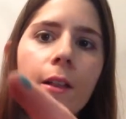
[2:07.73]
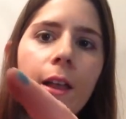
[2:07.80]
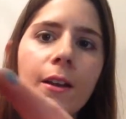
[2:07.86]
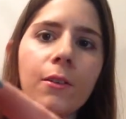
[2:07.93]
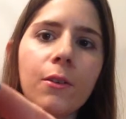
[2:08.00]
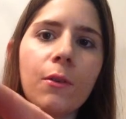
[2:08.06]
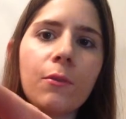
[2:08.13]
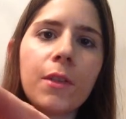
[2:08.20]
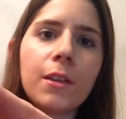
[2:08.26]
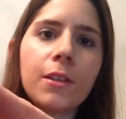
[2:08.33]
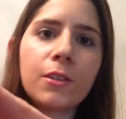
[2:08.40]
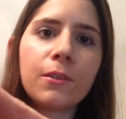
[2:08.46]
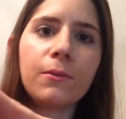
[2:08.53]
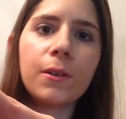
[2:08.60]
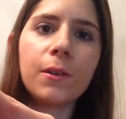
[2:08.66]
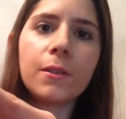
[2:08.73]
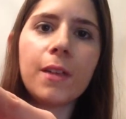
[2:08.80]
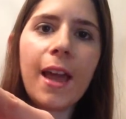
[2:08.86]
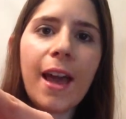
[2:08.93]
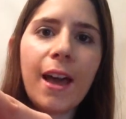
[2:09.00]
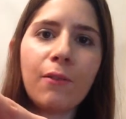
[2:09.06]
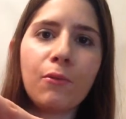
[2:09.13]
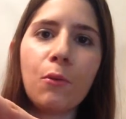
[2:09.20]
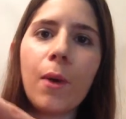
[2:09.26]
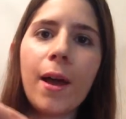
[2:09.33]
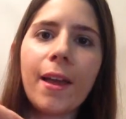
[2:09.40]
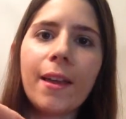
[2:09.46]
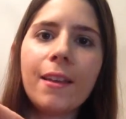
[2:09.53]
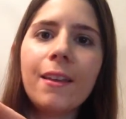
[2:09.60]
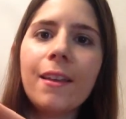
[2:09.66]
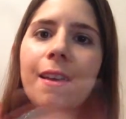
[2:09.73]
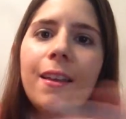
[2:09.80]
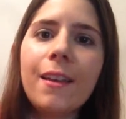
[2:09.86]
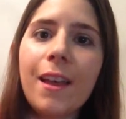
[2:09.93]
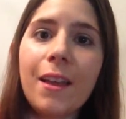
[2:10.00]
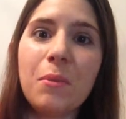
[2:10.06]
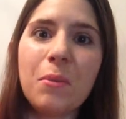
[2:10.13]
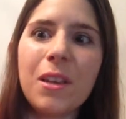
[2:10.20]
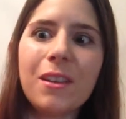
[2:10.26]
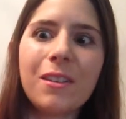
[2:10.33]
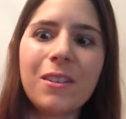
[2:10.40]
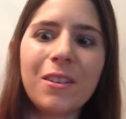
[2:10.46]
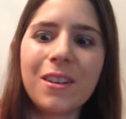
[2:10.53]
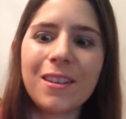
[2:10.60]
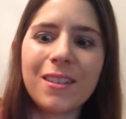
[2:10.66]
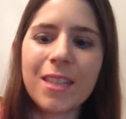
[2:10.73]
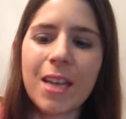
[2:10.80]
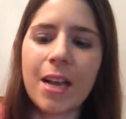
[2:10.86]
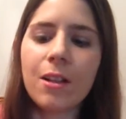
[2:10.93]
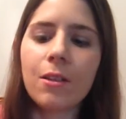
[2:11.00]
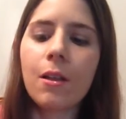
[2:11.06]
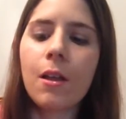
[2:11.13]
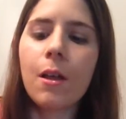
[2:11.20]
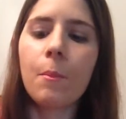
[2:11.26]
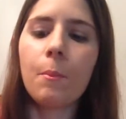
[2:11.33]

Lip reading: I don't know if they just filled it half away and we couldn't tell.